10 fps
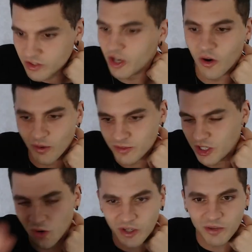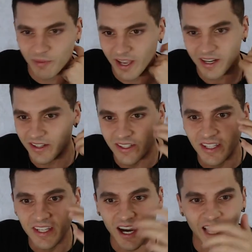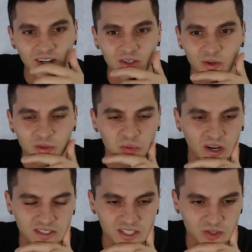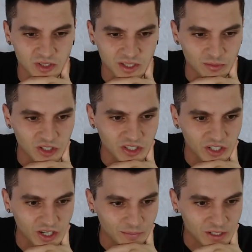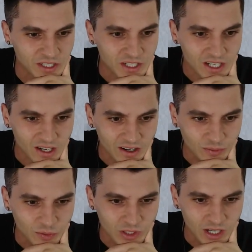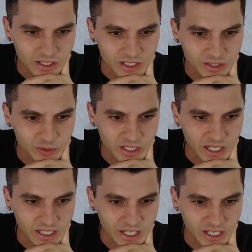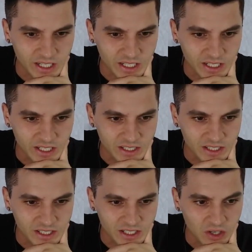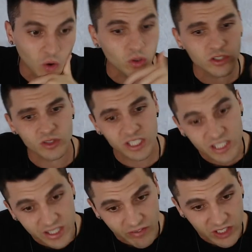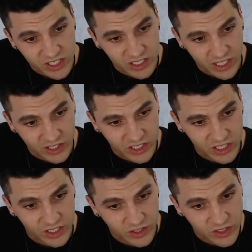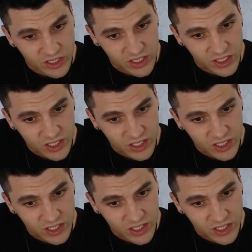No, I'm joking, man. I I don't know what the processor is. I'm looking it up. All right, what do we got here? We got a uh, oh, there's only 17 LEDs.